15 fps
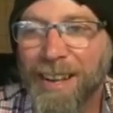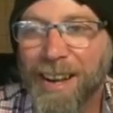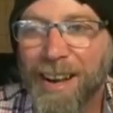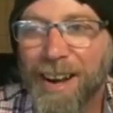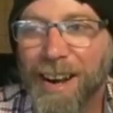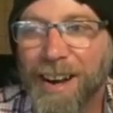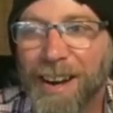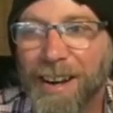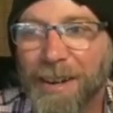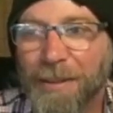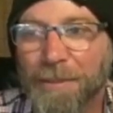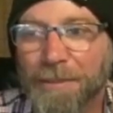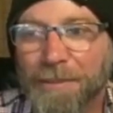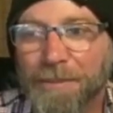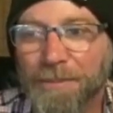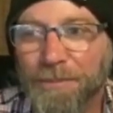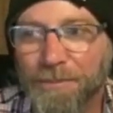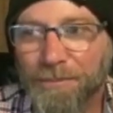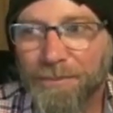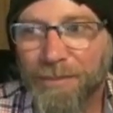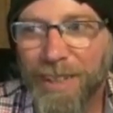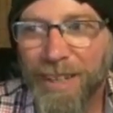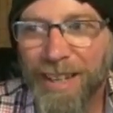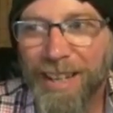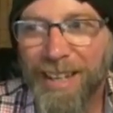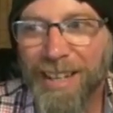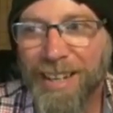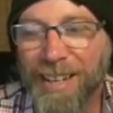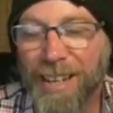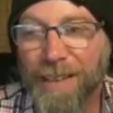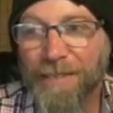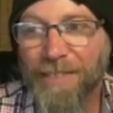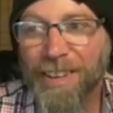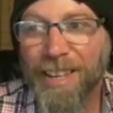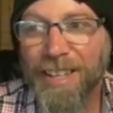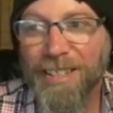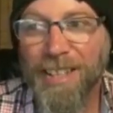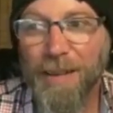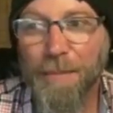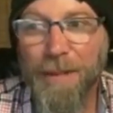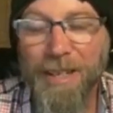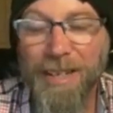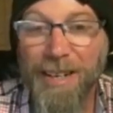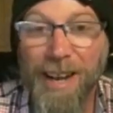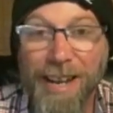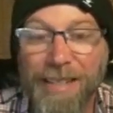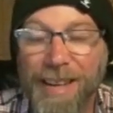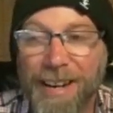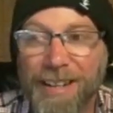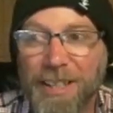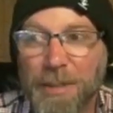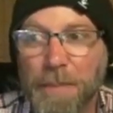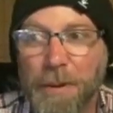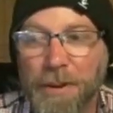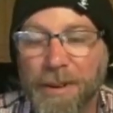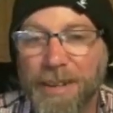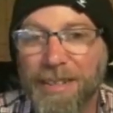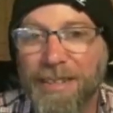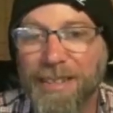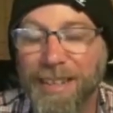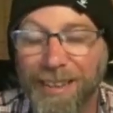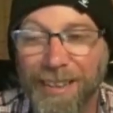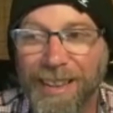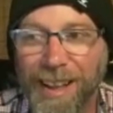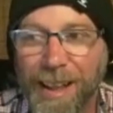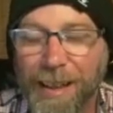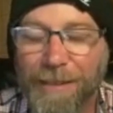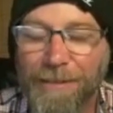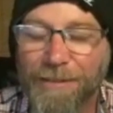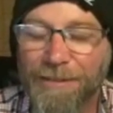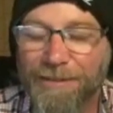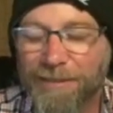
Um, and if a kid's going to be denied that experience in life,